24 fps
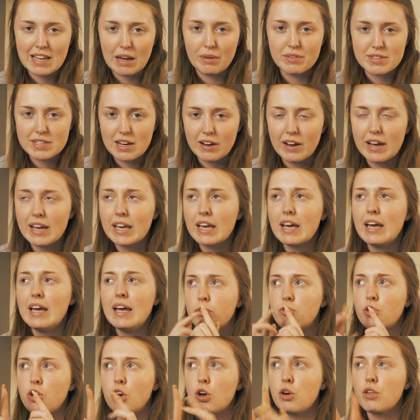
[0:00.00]
sounds like.
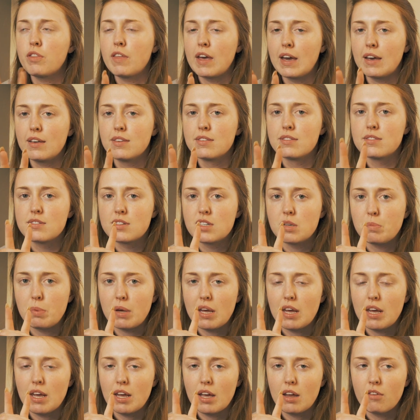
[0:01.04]
Two things to
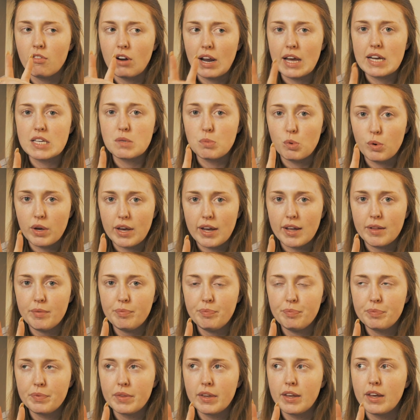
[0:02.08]
be relatable
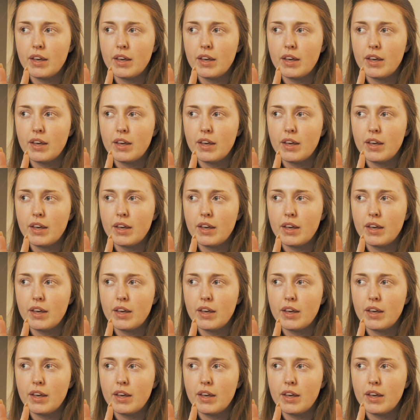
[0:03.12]
here.